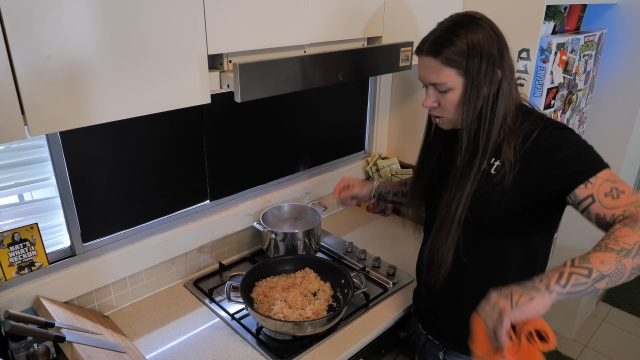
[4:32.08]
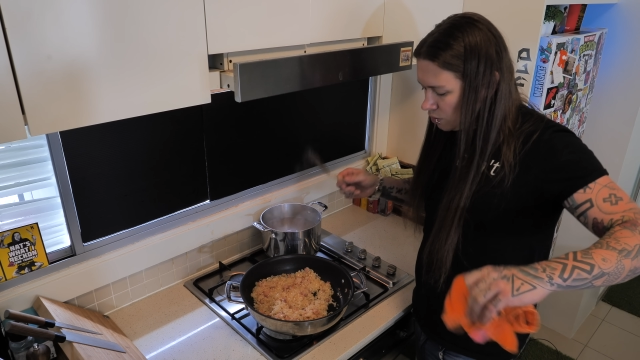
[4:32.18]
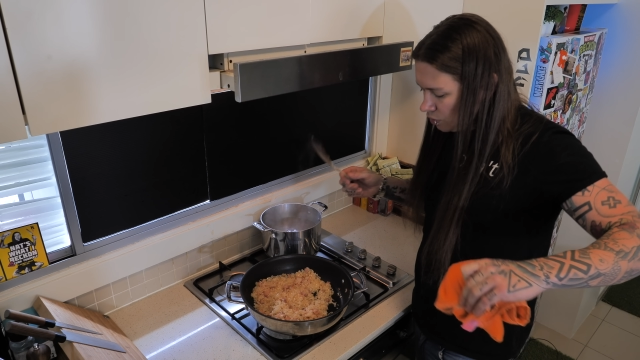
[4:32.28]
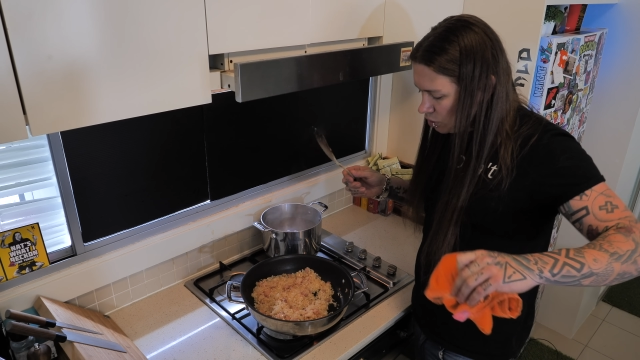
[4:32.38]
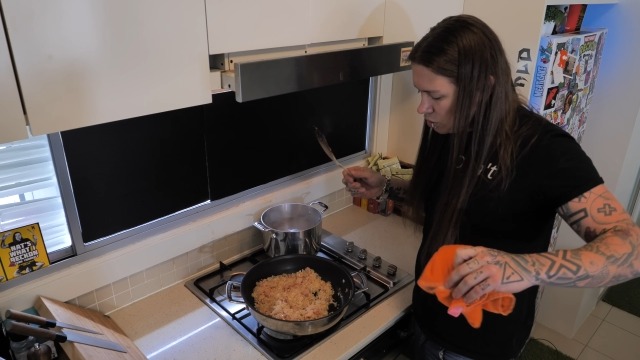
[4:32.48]

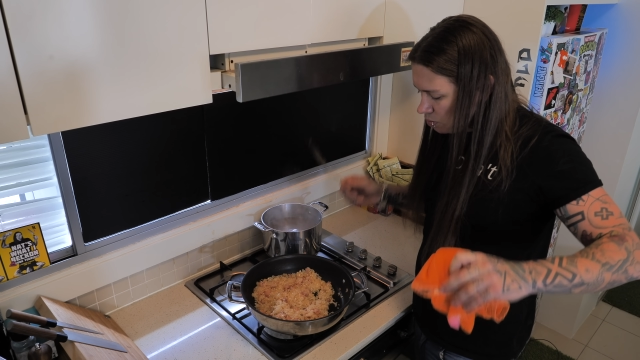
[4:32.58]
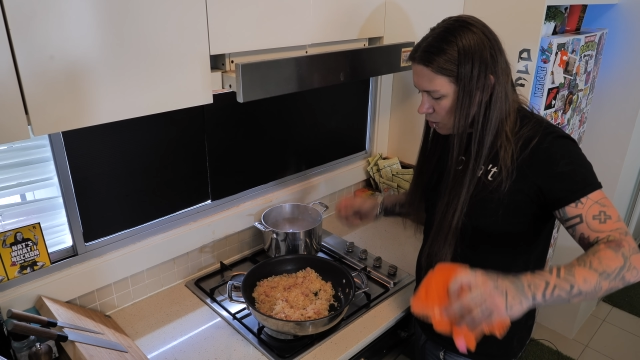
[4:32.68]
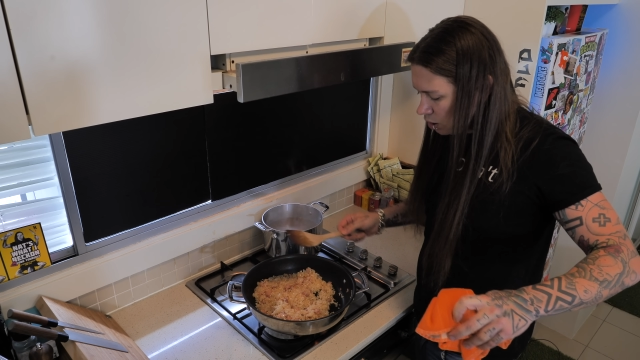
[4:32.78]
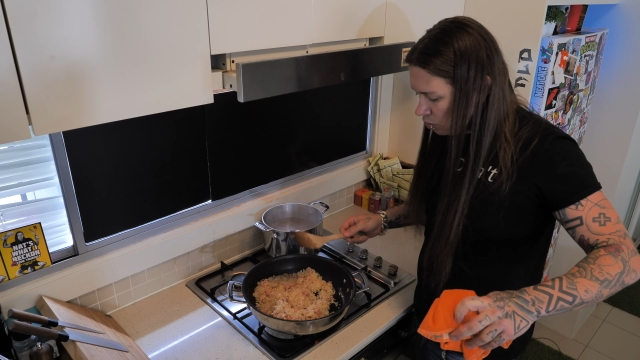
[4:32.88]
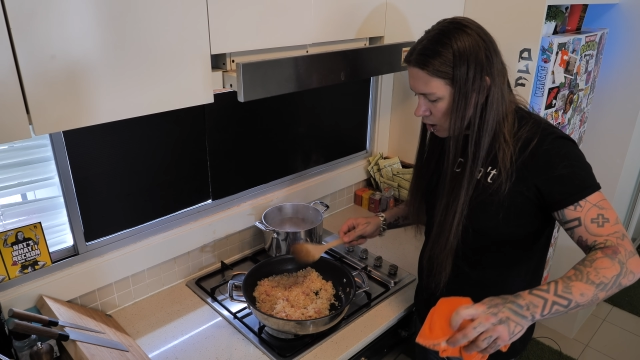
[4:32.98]
If you use a
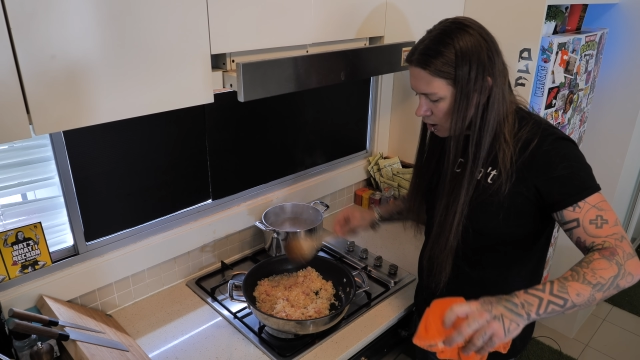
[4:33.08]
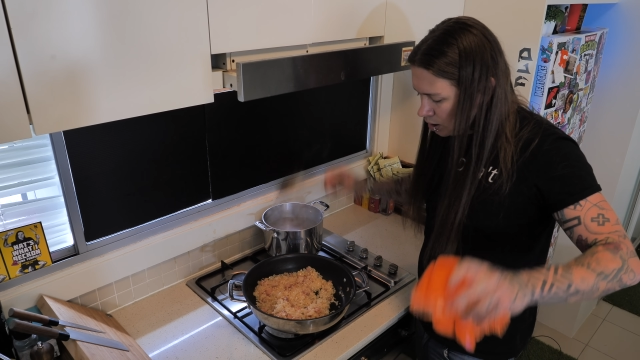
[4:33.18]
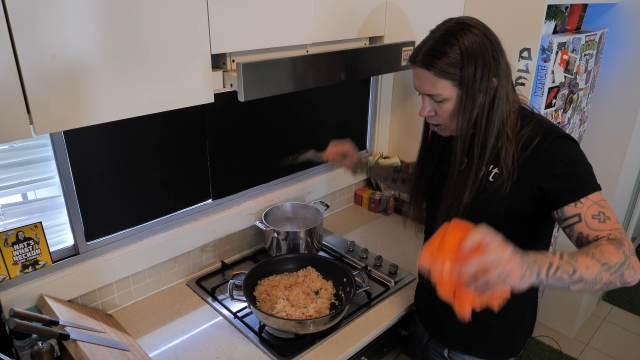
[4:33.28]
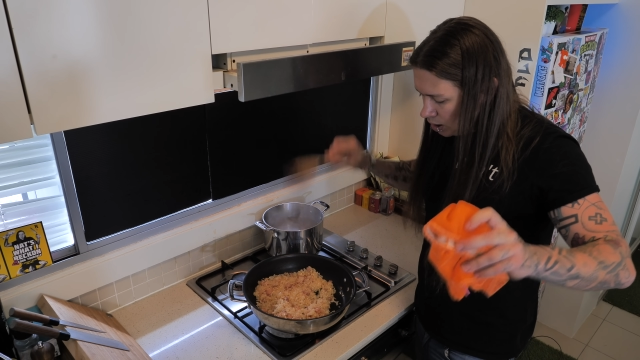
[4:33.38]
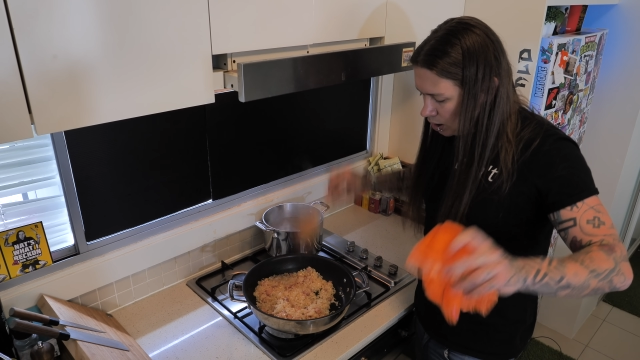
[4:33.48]
metal one,
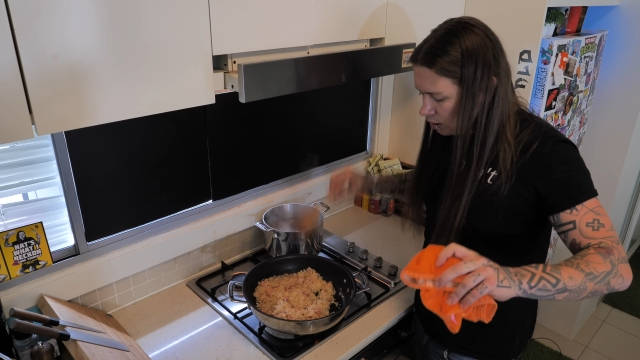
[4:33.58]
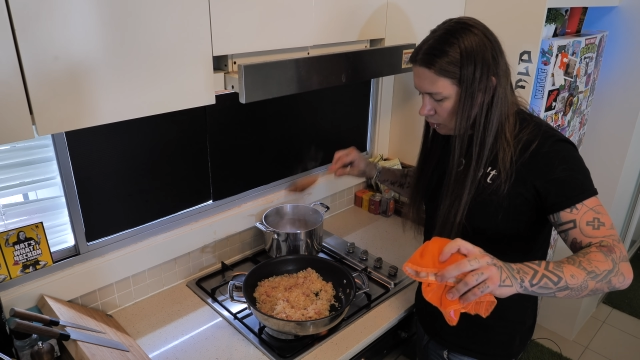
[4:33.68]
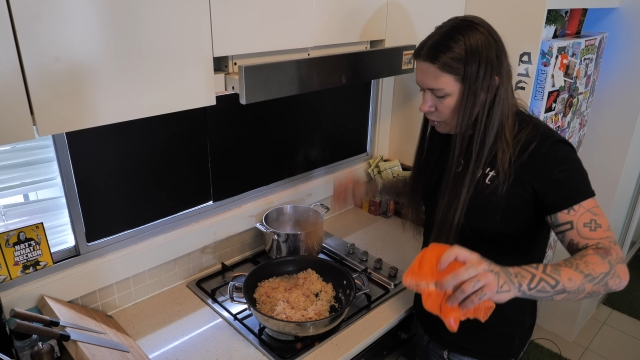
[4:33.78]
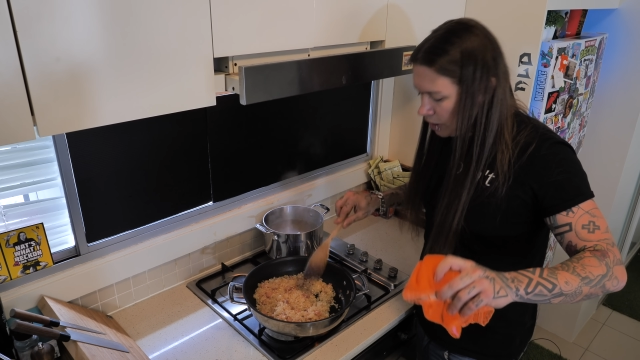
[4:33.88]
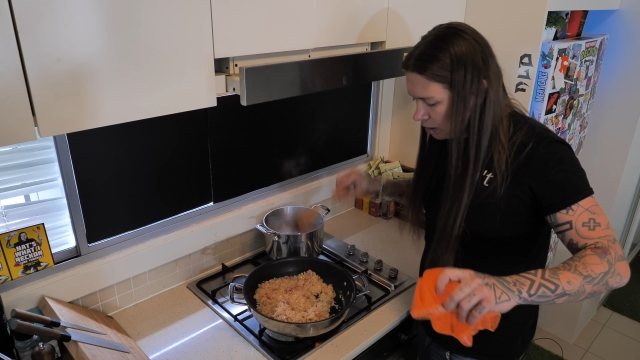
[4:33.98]
it
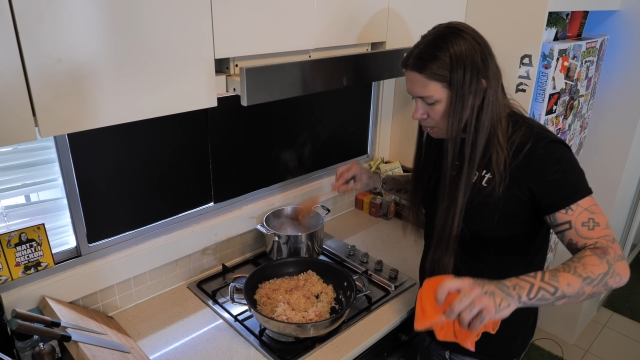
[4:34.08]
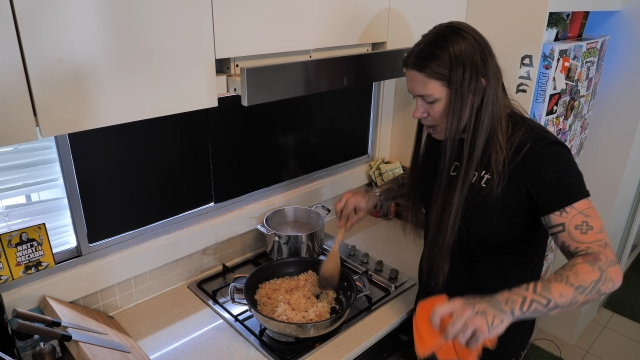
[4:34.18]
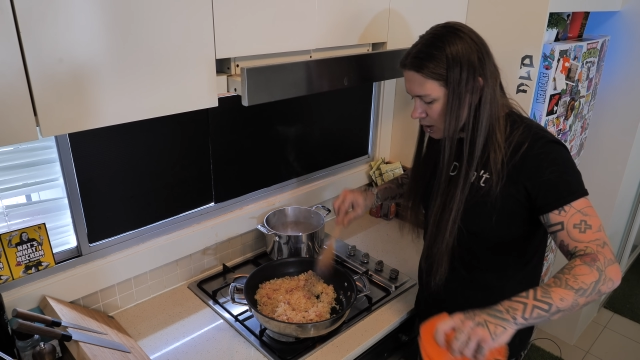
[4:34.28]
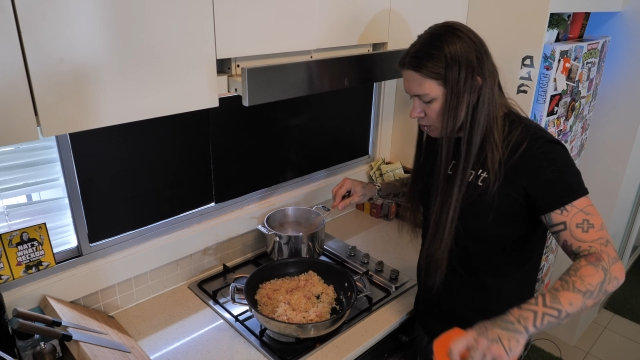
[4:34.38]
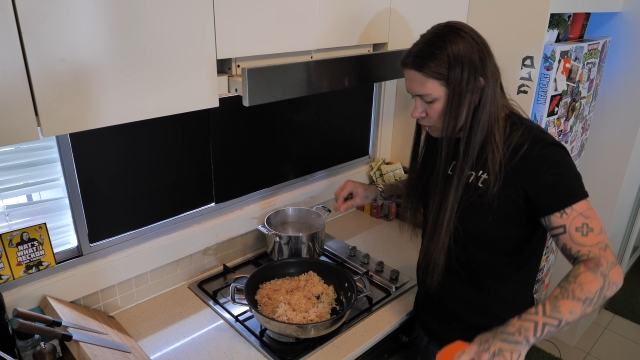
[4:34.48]
can fucking
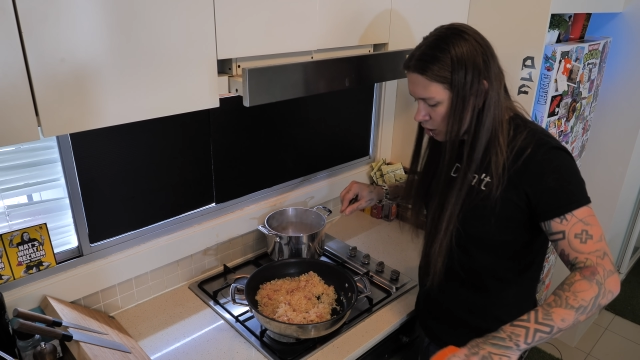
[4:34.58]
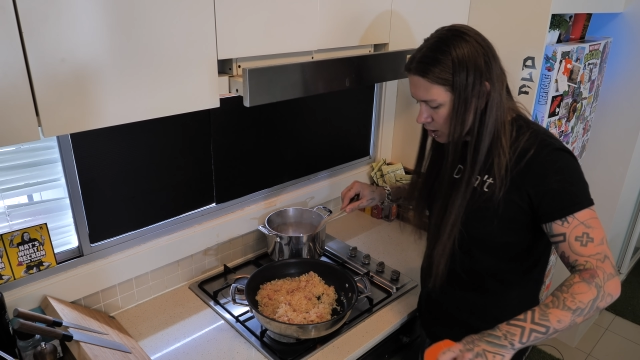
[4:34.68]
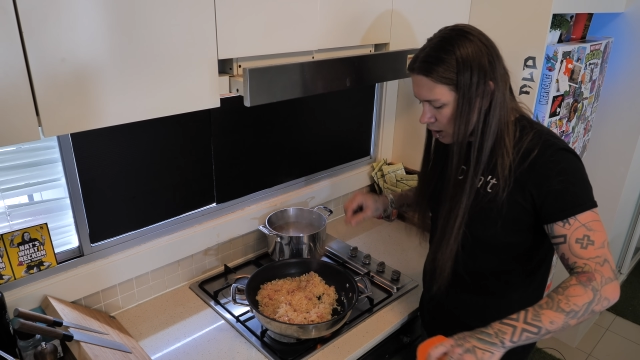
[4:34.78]
bust the rice